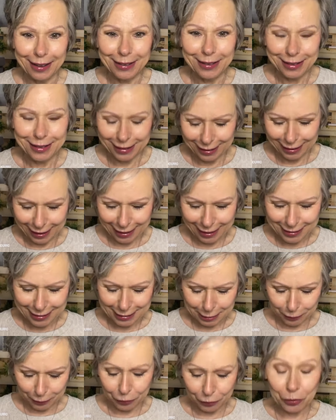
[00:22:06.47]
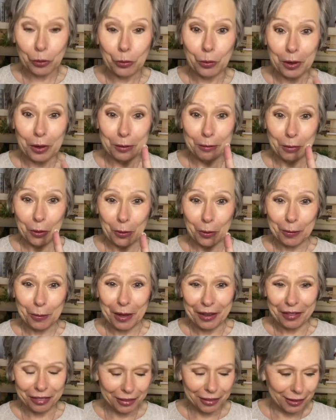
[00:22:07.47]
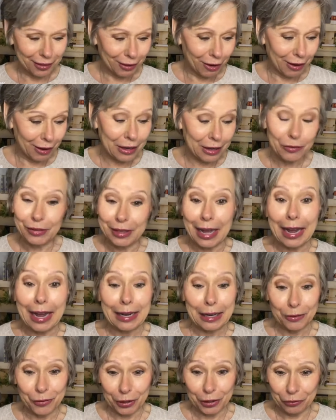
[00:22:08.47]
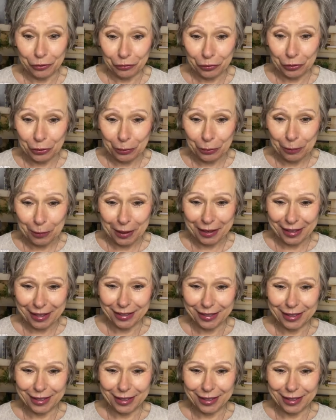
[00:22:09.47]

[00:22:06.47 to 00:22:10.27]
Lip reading: Yes, for one more month, or not even a full month.